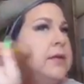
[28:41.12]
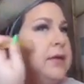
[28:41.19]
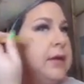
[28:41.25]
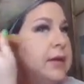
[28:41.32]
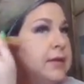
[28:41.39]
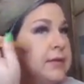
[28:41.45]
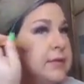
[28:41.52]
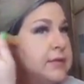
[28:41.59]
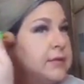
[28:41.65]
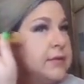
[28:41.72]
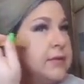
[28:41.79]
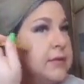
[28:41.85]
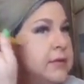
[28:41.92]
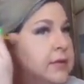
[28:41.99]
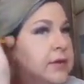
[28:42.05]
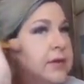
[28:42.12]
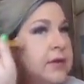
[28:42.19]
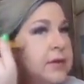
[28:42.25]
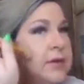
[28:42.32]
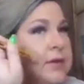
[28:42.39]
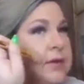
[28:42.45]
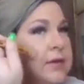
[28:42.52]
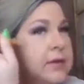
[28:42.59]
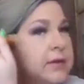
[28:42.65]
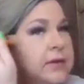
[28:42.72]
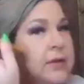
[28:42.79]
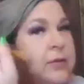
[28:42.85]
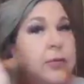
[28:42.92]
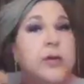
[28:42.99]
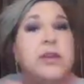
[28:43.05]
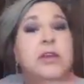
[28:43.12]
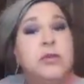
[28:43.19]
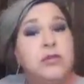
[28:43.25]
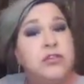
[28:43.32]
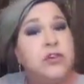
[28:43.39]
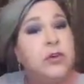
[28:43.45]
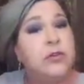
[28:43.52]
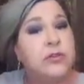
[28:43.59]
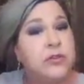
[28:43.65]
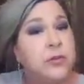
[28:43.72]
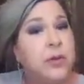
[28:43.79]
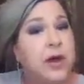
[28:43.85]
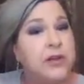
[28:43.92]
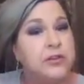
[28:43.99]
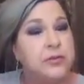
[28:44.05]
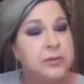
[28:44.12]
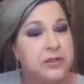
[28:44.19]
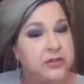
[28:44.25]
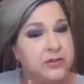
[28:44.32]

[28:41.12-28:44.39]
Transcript: Yes. Well, you chose to watch me.